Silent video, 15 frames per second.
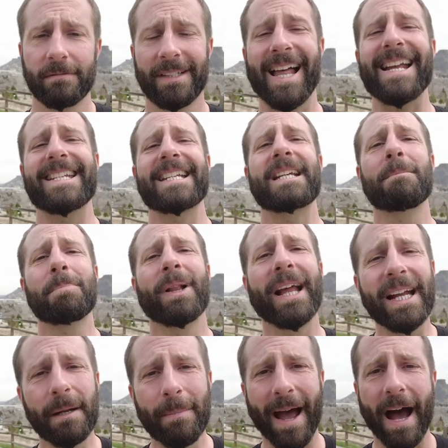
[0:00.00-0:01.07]
like to
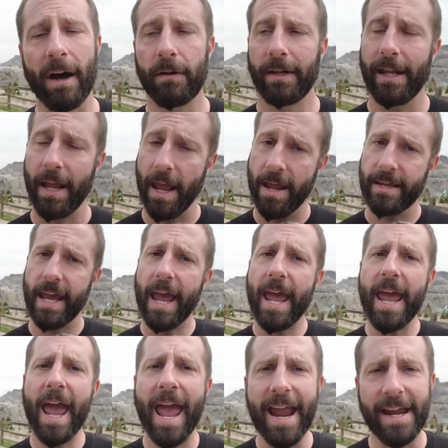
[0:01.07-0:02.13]
complain about, A
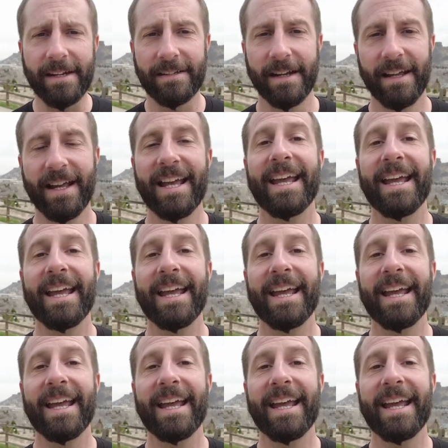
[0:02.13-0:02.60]
K A hate,